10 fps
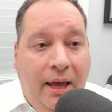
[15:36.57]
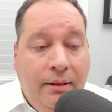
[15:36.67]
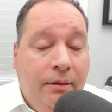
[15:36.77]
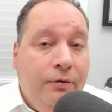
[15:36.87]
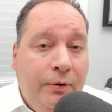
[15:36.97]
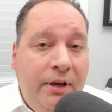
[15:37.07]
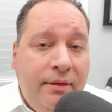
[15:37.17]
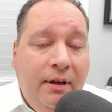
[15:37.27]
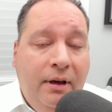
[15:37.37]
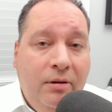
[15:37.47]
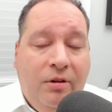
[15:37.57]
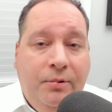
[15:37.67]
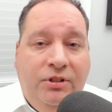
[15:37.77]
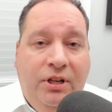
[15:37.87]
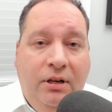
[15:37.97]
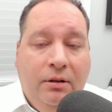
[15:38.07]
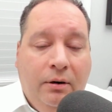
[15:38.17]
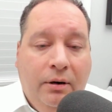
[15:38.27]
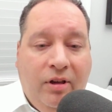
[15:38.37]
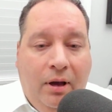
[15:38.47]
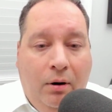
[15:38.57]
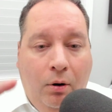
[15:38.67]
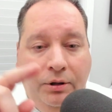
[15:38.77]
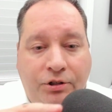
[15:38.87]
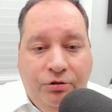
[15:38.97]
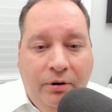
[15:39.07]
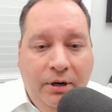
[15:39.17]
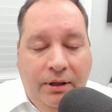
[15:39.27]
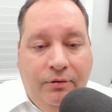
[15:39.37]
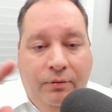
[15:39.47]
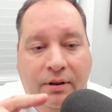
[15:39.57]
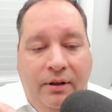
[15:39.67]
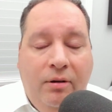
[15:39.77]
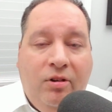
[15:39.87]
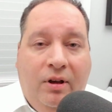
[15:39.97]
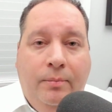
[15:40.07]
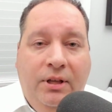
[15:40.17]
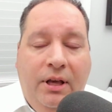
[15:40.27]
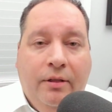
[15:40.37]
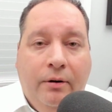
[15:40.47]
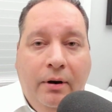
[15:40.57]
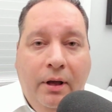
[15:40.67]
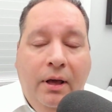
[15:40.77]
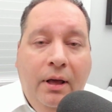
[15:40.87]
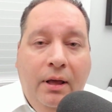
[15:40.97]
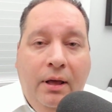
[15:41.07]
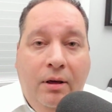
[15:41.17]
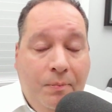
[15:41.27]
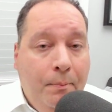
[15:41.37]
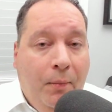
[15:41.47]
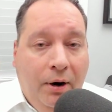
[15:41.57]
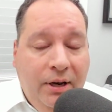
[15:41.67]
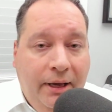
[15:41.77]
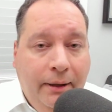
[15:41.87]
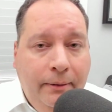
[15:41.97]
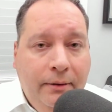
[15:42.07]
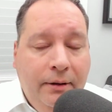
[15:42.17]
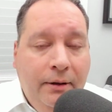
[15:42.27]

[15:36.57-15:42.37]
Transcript: And the three things in particular, it's like a holy trinity. Three things that come together is marketing,